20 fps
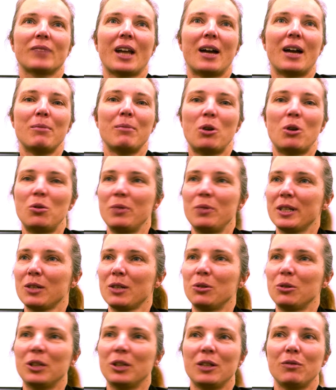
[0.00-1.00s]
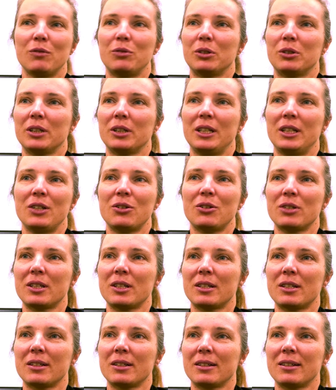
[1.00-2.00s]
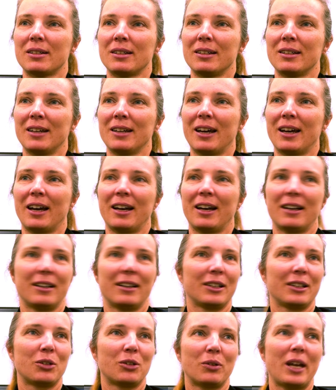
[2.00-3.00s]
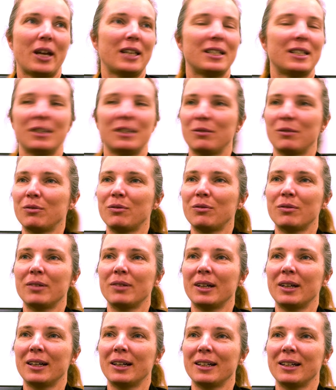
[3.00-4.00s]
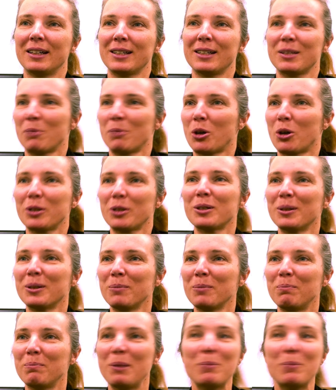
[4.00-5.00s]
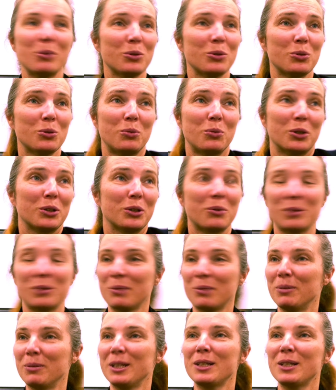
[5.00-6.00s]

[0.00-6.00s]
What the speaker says: I'm always looking for interested, creative, smart people to work with me.